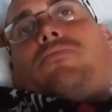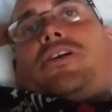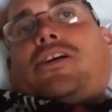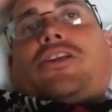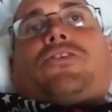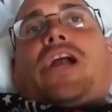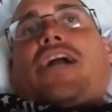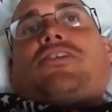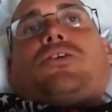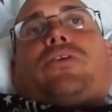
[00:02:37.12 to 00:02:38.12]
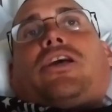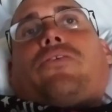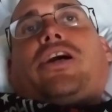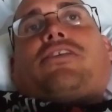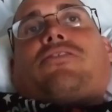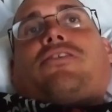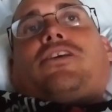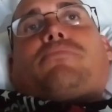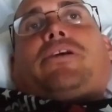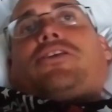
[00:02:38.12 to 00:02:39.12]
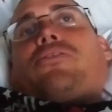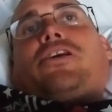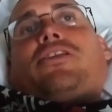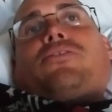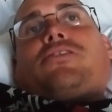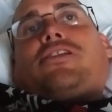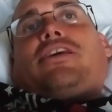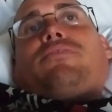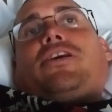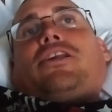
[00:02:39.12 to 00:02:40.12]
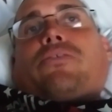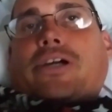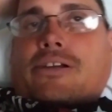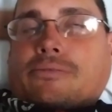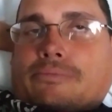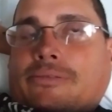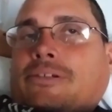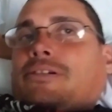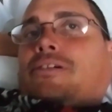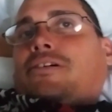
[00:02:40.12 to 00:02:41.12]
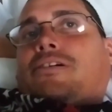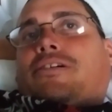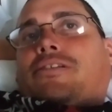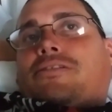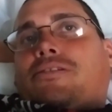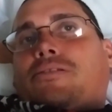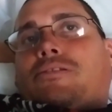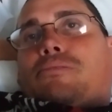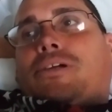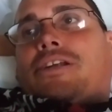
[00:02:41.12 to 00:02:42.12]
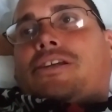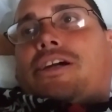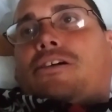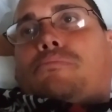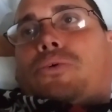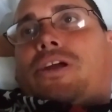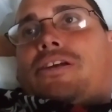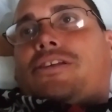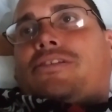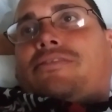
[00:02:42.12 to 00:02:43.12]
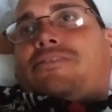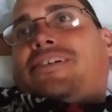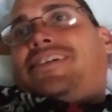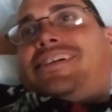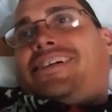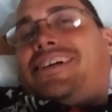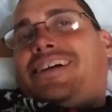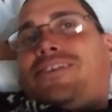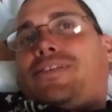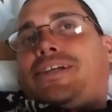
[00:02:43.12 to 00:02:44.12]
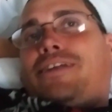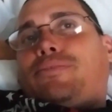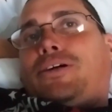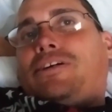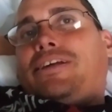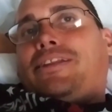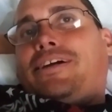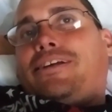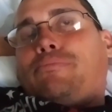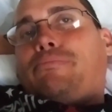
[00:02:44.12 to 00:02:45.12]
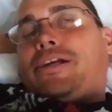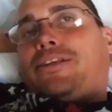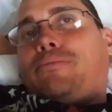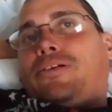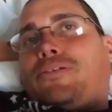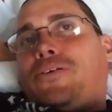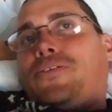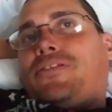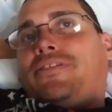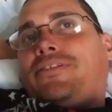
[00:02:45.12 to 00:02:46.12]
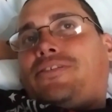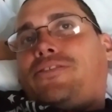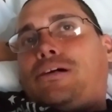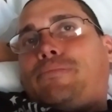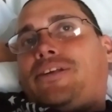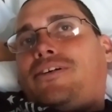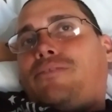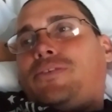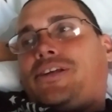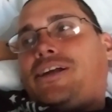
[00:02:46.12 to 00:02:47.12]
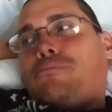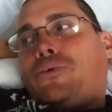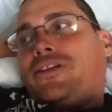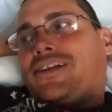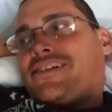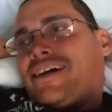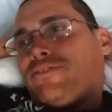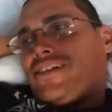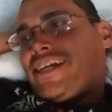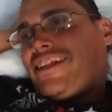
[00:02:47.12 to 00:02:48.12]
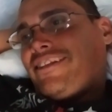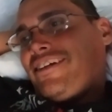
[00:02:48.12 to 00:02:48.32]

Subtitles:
it tracks you anyway, so the dispatch already knows you're leaving anyway. So to me, it's kind of pointless to, outside of telling it that you picked up a load or dropped it off, it's kind of pointless to have to say